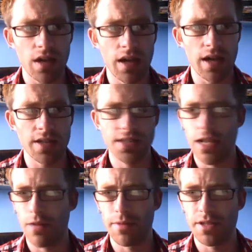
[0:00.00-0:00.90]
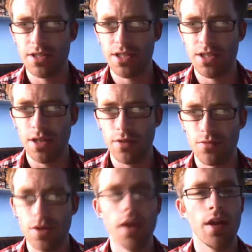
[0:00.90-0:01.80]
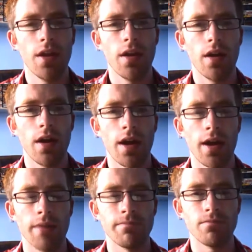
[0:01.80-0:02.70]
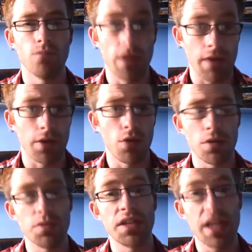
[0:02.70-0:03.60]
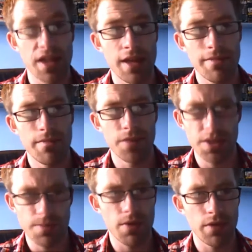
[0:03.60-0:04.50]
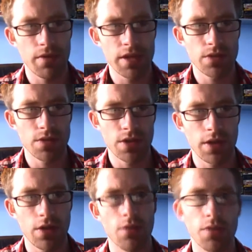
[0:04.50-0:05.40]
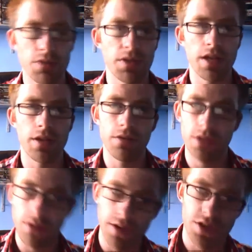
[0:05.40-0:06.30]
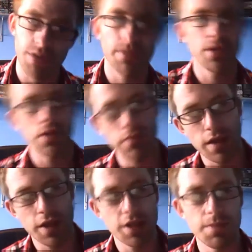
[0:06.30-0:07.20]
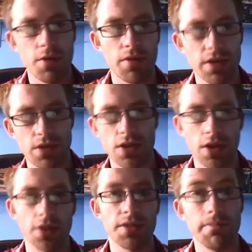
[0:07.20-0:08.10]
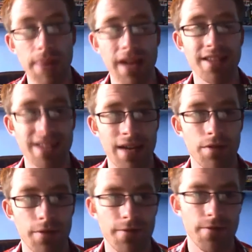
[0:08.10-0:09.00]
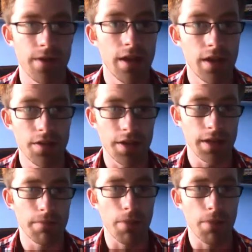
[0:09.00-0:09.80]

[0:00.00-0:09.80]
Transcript: uh, Celebrían's Stone um, with Aragorn, which would give him the Spirit Resource icon, which would give you two leadership and two Spirit Resource icons and balance out the the